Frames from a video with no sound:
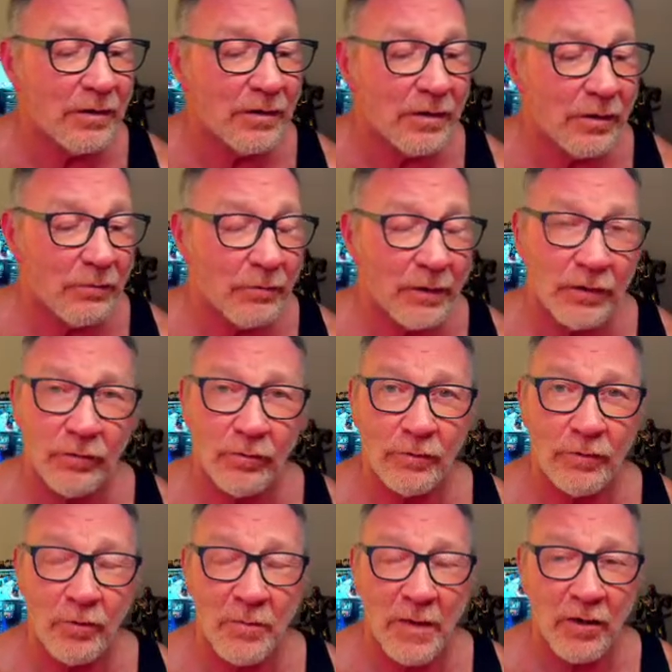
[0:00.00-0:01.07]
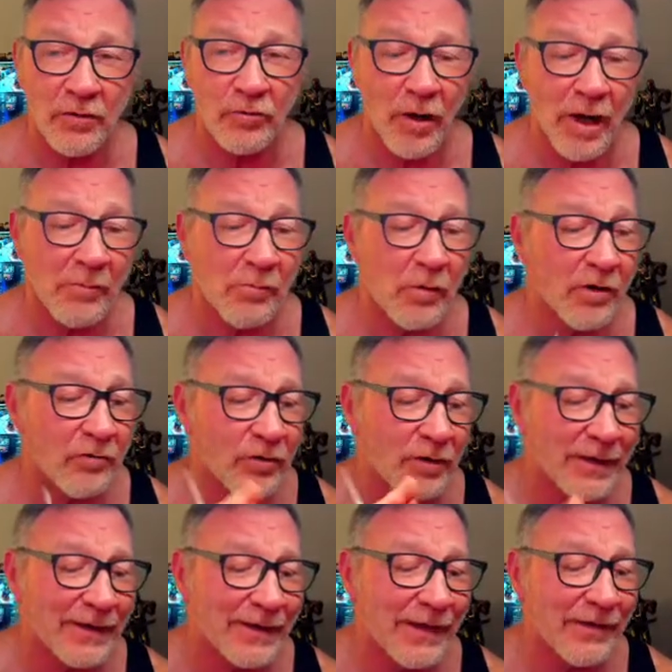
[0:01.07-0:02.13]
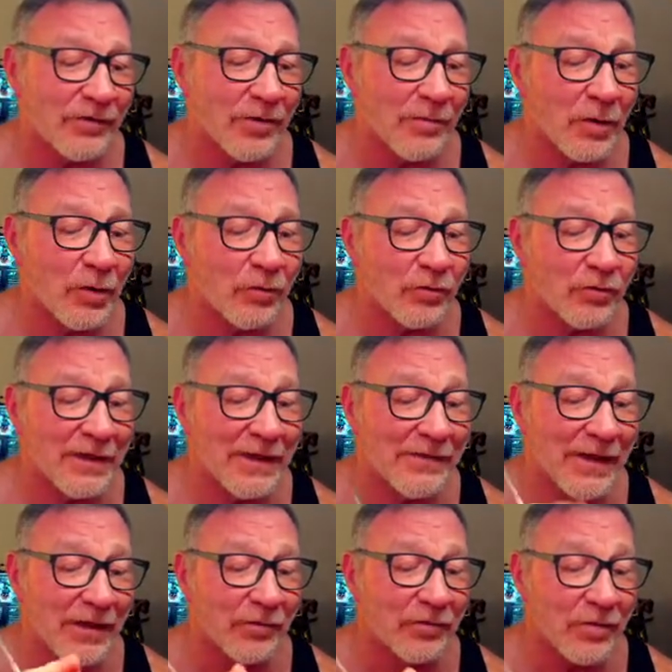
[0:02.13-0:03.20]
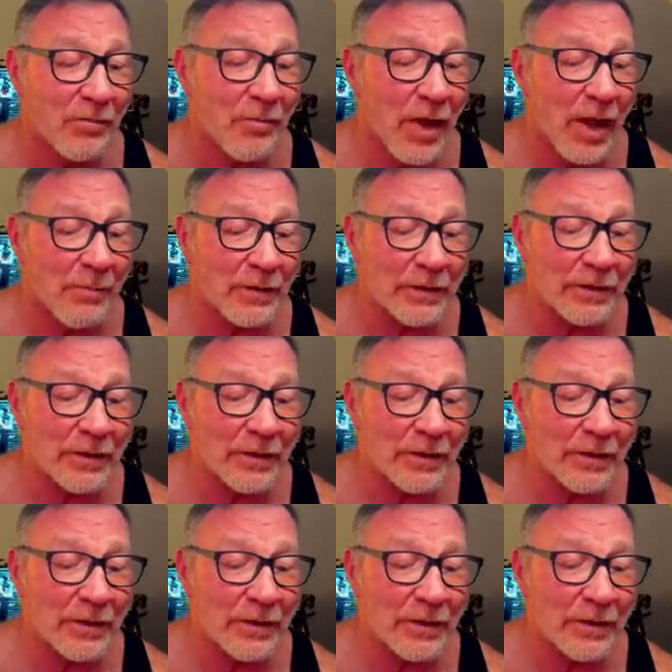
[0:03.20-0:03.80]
We can do a little bit of dry brushing and get some of those details to pop a little